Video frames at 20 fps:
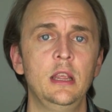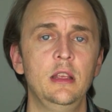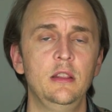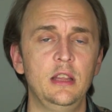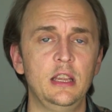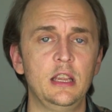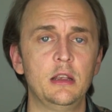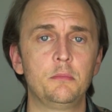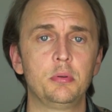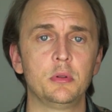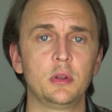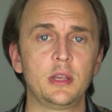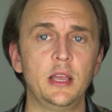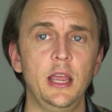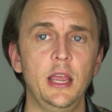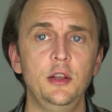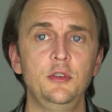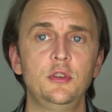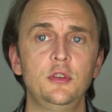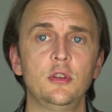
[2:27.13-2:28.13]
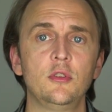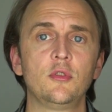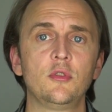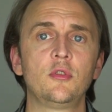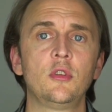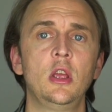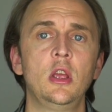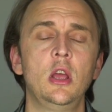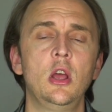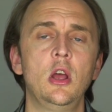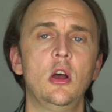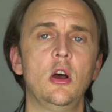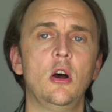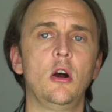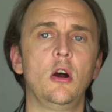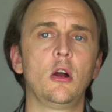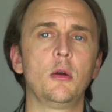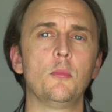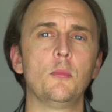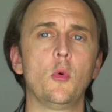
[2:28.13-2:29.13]
the implications
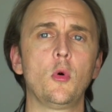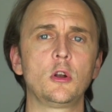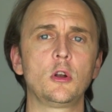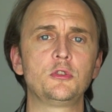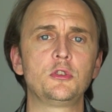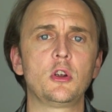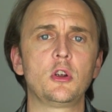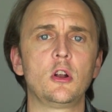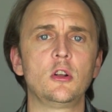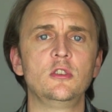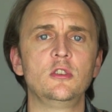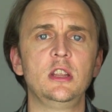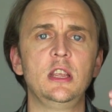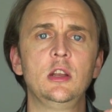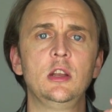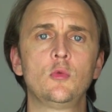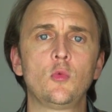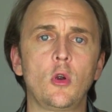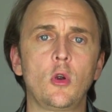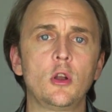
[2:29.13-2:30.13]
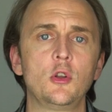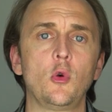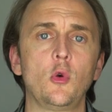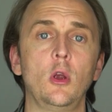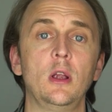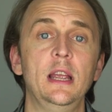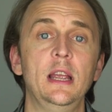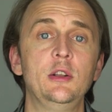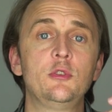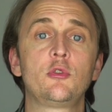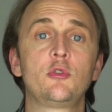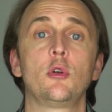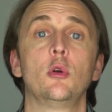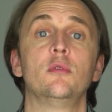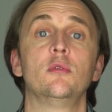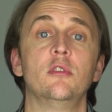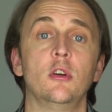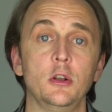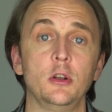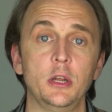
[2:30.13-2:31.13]
are more turned inward or
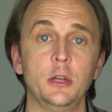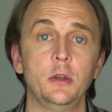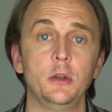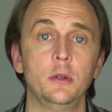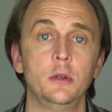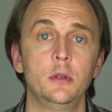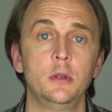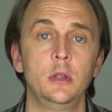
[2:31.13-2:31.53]
introverted,